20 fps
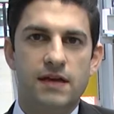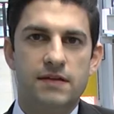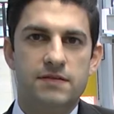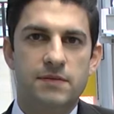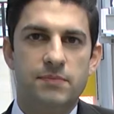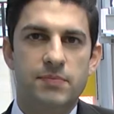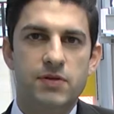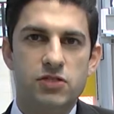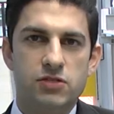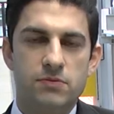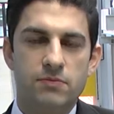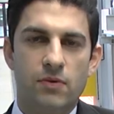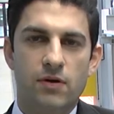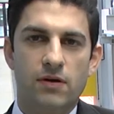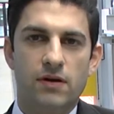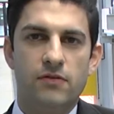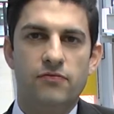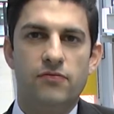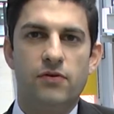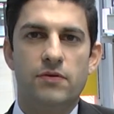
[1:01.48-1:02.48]
exhibition
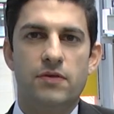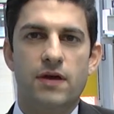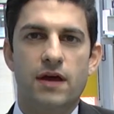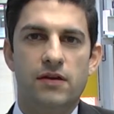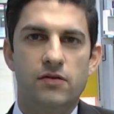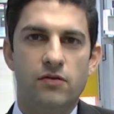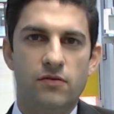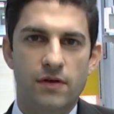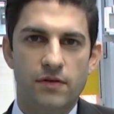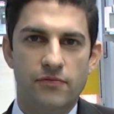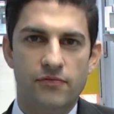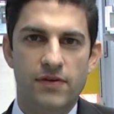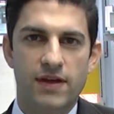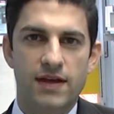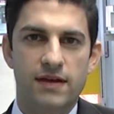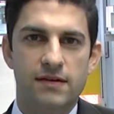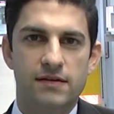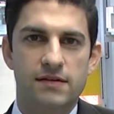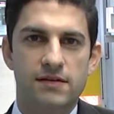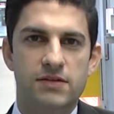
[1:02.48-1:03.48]
model for the Hanover
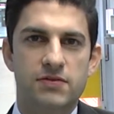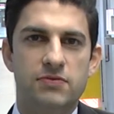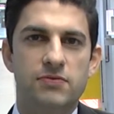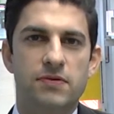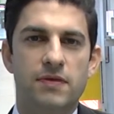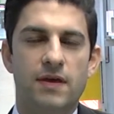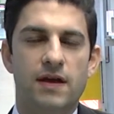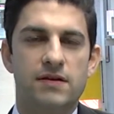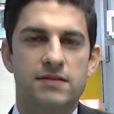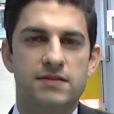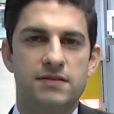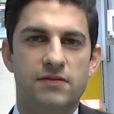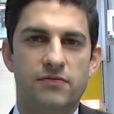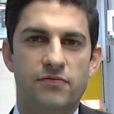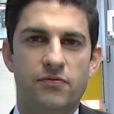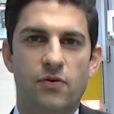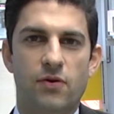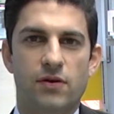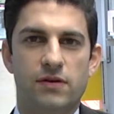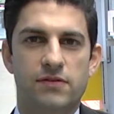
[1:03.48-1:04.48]
Fair
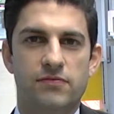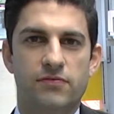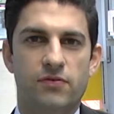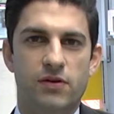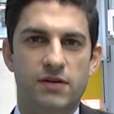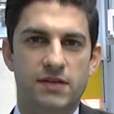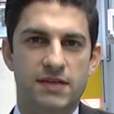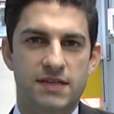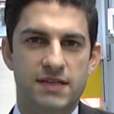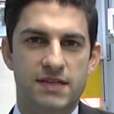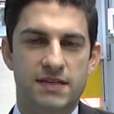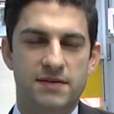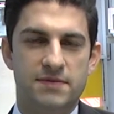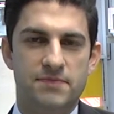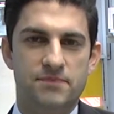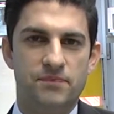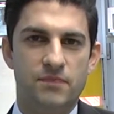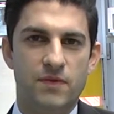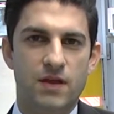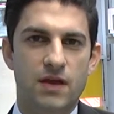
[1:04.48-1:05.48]
2014.
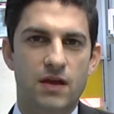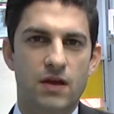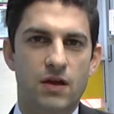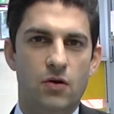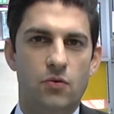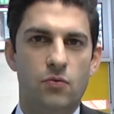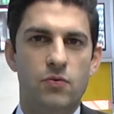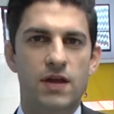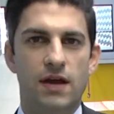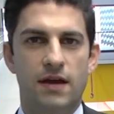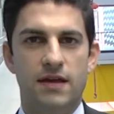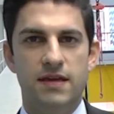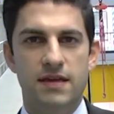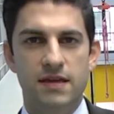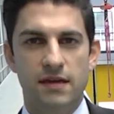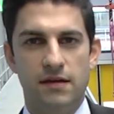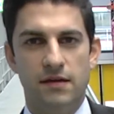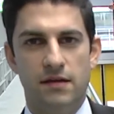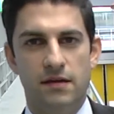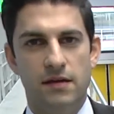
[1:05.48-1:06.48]
We are
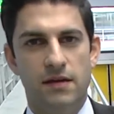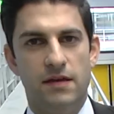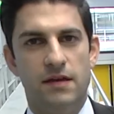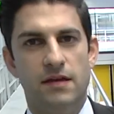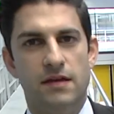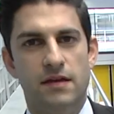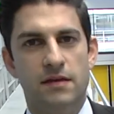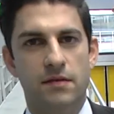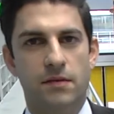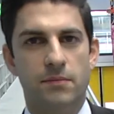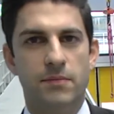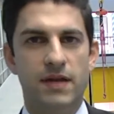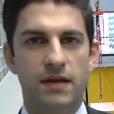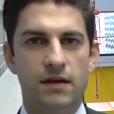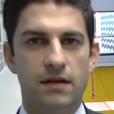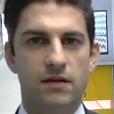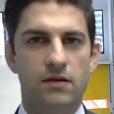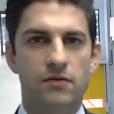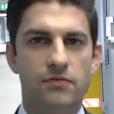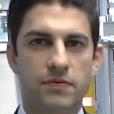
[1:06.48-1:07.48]
here in the
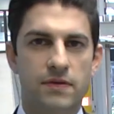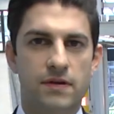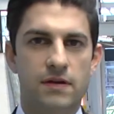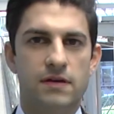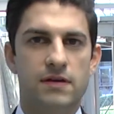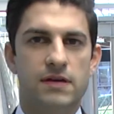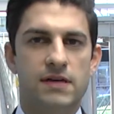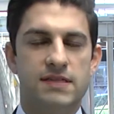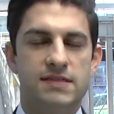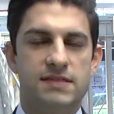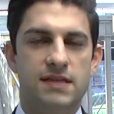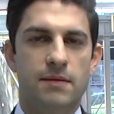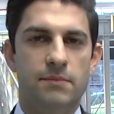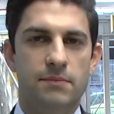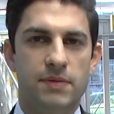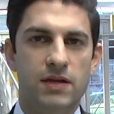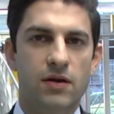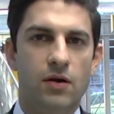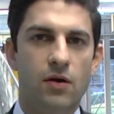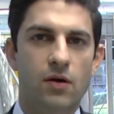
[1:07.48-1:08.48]
middle of the
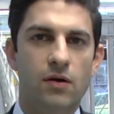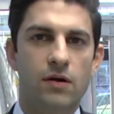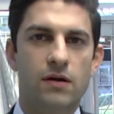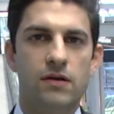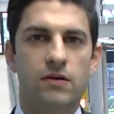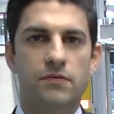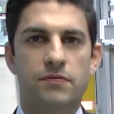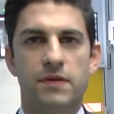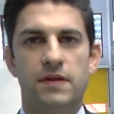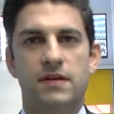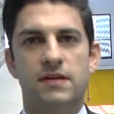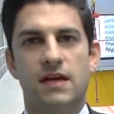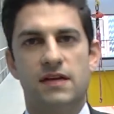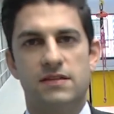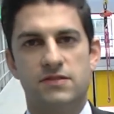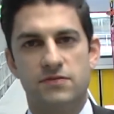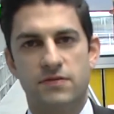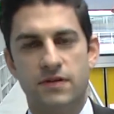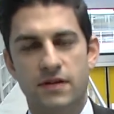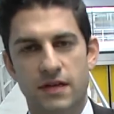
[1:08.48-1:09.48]
assembly hall of the
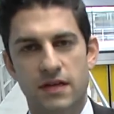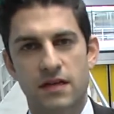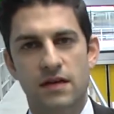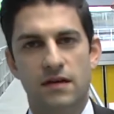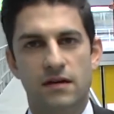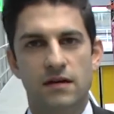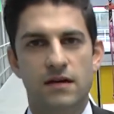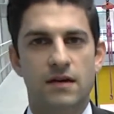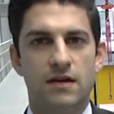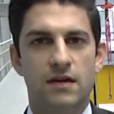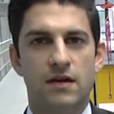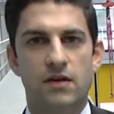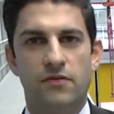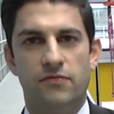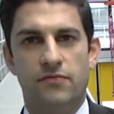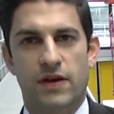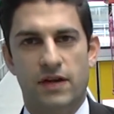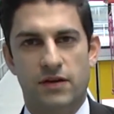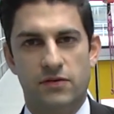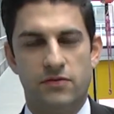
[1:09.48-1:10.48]
Industrial Gear
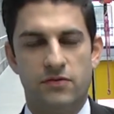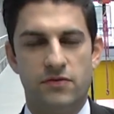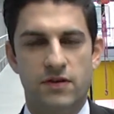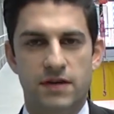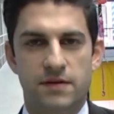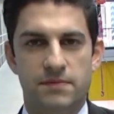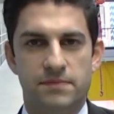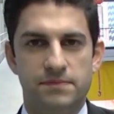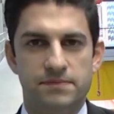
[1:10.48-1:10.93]
Factory.